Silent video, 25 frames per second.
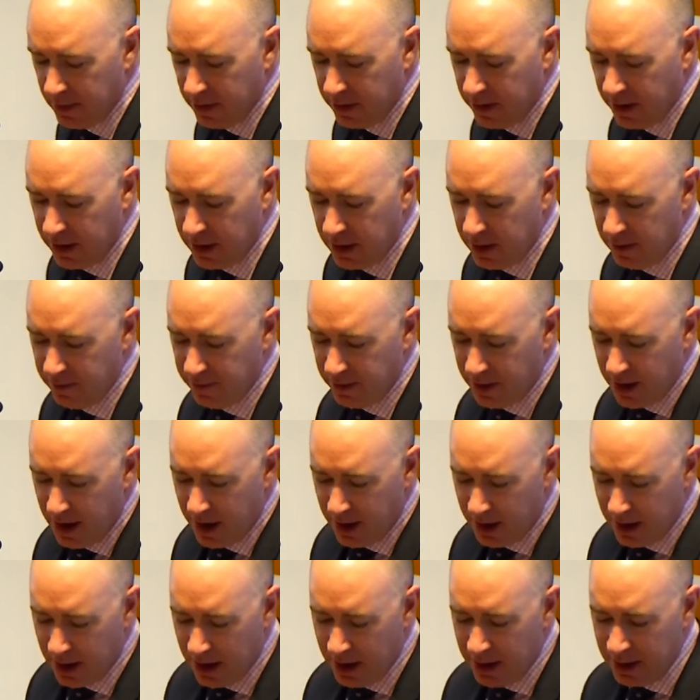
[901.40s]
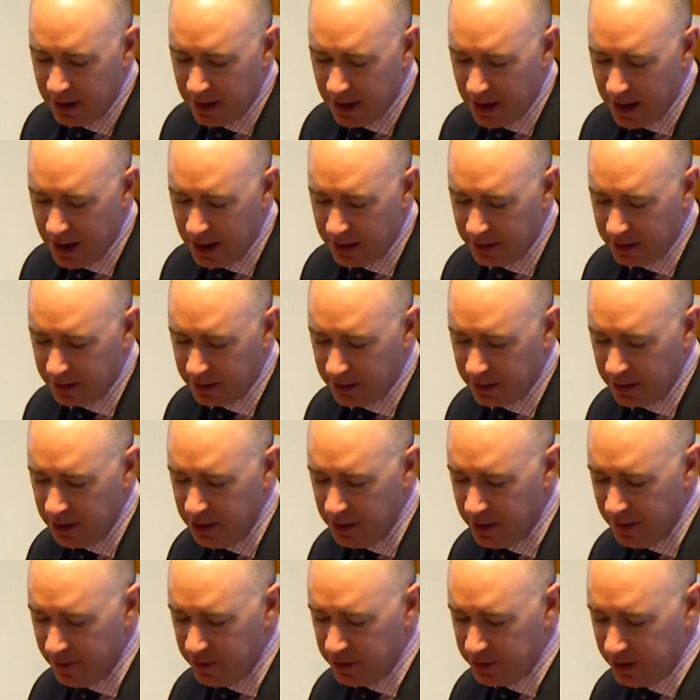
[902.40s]
thank you for that. And can
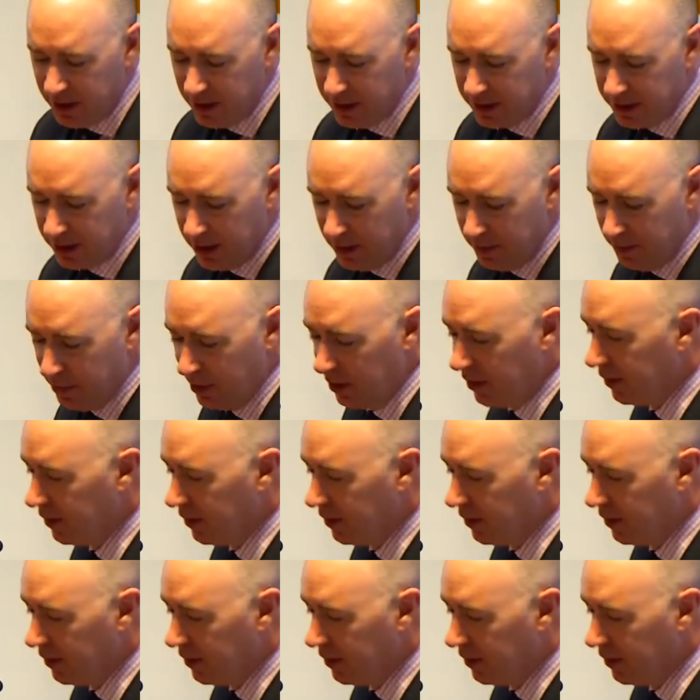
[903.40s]
you give us an example